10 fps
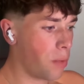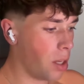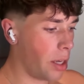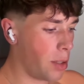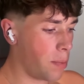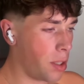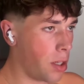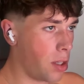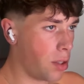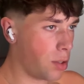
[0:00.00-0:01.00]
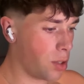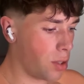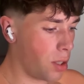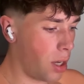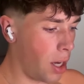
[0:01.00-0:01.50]
is
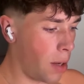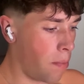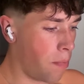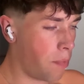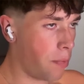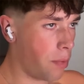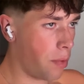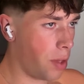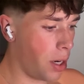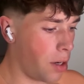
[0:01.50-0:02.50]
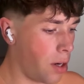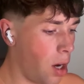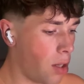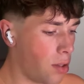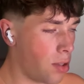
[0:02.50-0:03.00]
because they're
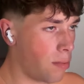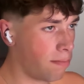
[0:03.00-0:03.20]
not